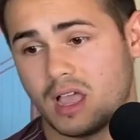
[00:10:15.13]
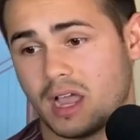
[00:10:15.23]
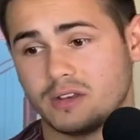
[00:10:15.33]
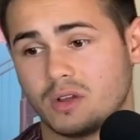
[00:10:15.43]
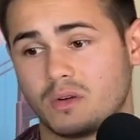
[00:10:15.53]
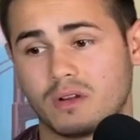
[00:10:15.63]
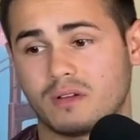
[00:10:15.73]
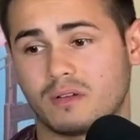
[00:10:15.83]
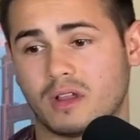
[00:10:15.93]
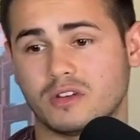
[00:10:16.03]
don't
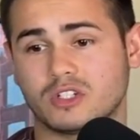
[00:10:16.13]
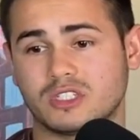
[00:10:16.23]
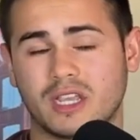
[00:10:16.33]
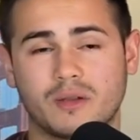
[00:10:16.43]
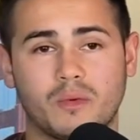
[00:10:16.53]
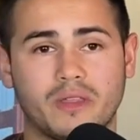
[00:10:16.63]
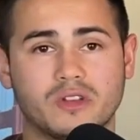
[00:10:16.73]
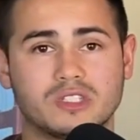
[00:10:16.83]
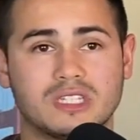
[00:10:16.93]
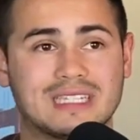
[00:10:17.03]
understand why
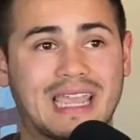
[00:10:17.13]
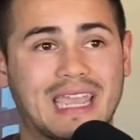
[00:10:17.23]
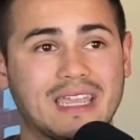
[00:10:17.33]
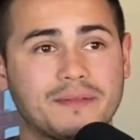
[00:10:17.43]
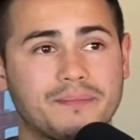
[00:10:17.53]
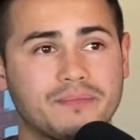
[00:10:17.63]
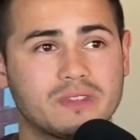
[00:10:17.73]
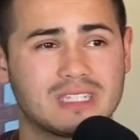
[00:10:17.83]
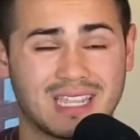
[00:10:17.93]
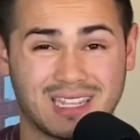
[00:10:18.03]
there's this hate
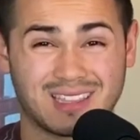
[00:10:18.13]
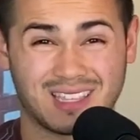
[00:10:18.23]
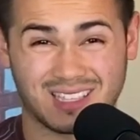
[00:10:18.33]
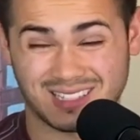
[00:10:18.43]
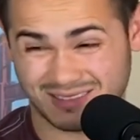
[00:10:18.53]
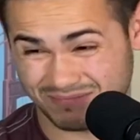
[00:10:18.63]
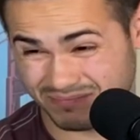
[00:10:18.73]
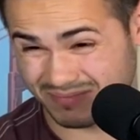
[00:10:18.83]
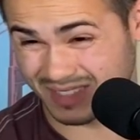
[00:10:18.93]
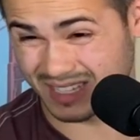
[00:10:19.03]
saying that
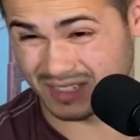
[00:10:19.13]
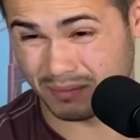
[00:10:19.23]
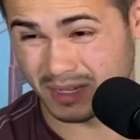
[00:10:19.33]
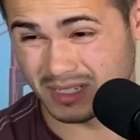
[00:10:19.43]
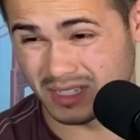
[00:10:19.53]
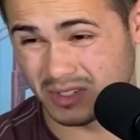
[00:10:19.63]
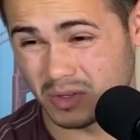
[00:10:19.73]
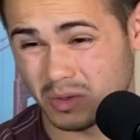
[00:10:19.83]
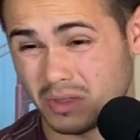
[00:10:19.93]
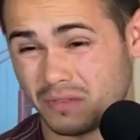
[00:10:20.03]
it's a big
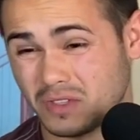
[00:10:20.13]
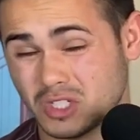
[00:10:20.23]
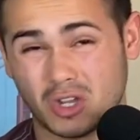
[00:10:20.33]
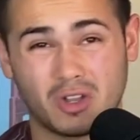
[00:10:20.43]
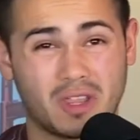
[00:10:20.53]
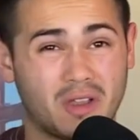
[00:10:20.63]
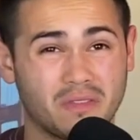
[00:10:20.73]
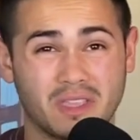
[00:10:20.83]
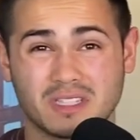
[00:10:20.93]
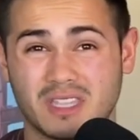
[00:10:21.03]
deal if he's calling out
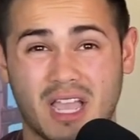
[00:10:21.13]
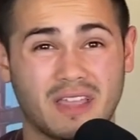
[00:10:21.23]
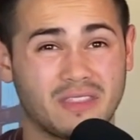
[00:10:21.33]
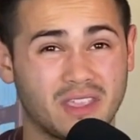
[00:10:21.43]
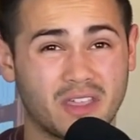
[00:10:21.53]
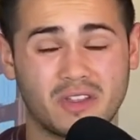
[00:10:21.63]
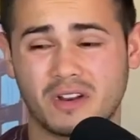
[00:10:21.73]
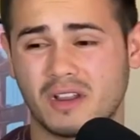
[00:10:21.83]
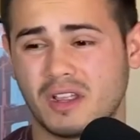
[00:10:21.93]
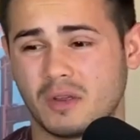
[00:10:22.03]
this, that, and the other,
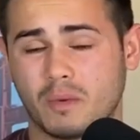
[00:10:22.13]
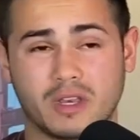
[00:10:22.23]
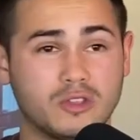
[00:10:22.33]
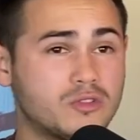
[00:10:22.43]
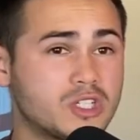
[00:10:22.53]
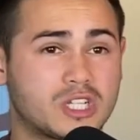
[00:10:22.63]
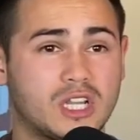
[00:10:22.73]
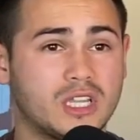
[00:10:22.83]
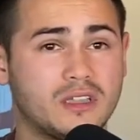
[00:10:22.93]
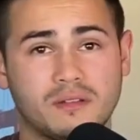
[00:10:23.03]
when you just
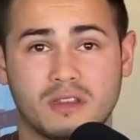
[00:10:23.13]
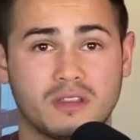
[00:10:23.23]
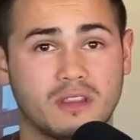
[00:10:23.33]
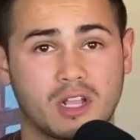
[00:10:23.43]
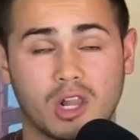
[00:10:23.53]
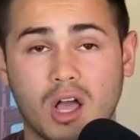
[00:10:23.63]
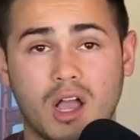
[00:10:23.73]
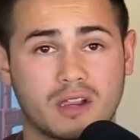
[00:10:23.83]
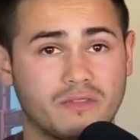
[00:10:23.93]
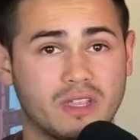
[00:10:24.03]
cleaned the
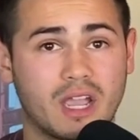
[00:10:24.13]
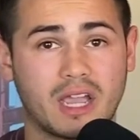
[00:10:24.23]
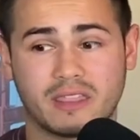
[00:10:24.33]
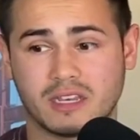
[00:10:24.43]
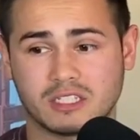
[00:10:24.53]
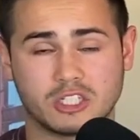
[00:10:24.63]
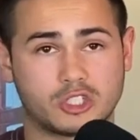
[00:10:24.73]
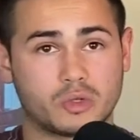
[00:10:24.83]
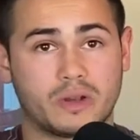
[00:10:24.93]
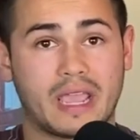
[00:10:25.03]
clock of the guy that has
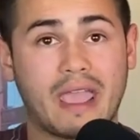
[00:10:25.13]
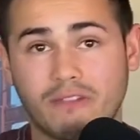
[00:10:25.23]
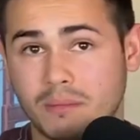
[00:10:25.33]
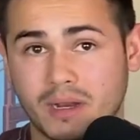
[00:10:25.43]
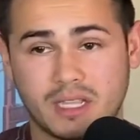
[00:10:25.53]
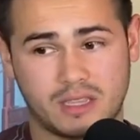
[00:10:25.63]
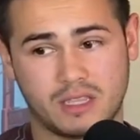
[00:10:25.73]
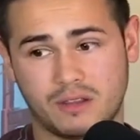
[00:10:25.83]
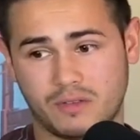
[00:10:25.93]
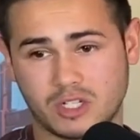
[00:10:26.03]
destroyed everybody in the
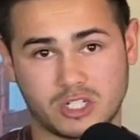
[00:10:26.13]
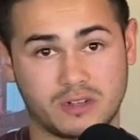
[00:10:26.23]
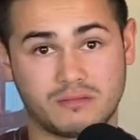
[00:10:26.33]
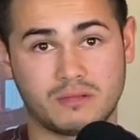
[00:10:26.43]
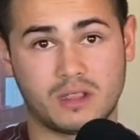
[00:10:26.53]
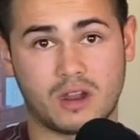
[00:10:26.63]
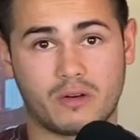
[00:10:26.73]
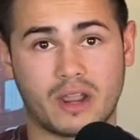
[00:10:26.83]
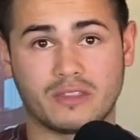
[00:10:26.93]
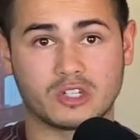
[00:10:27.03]
division. All
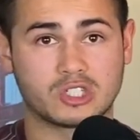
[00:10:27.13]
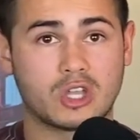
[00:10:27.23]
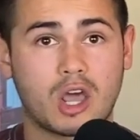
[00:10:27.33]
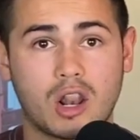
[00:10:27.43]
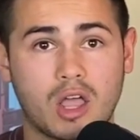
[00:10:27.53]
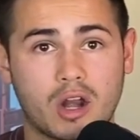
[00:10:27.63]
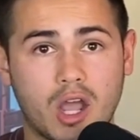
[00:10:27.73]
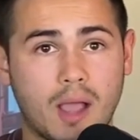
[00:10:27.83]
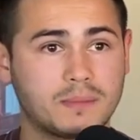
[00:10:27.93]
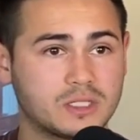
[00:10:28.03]
right, there's not a lot of
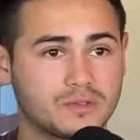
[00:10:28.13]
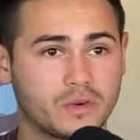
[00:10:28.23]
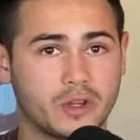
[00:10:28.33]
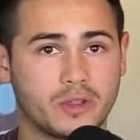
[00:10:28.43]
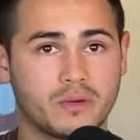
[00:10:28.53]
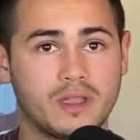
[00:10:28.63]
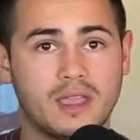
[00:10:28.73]
options for you.